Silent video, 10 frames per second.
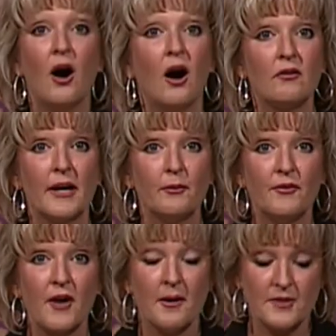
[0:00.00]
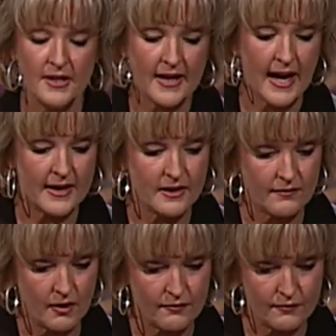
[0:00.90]
All right, we've come to the end of
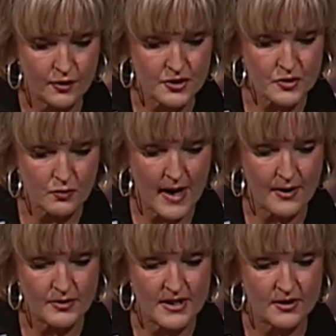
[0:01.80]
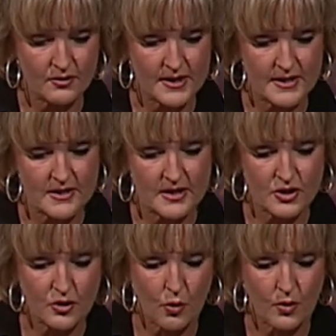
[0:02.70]
our first round. Here is the
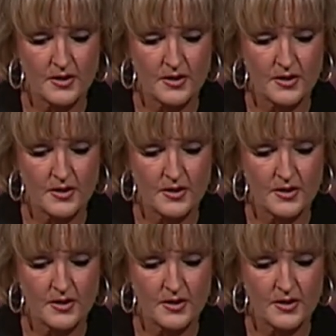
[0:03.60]
score.